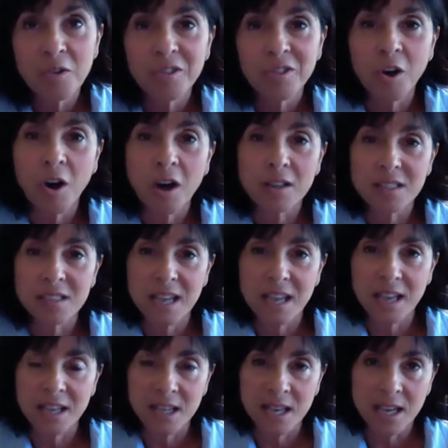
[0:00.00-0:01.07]
thoughts
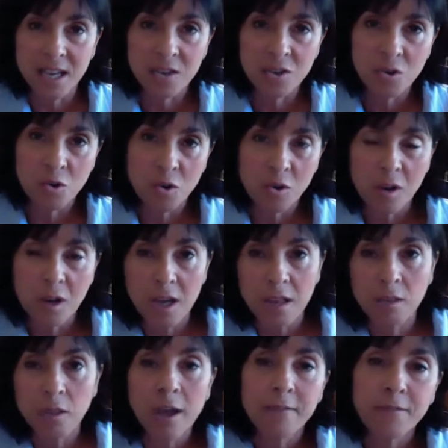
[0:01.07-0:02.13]
and your
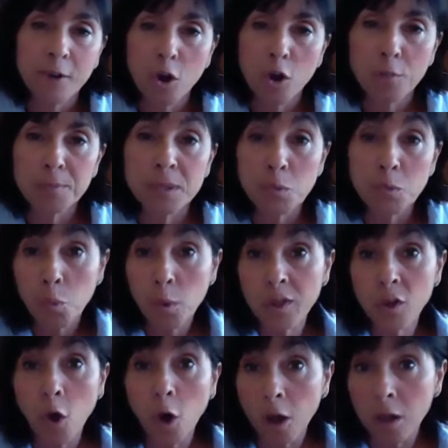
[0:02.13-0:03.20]
life hopes with
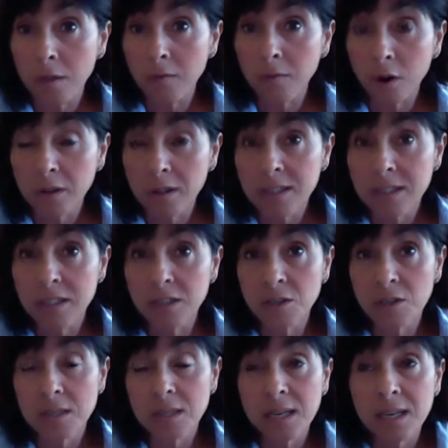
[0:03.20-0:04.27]
all of our listeners.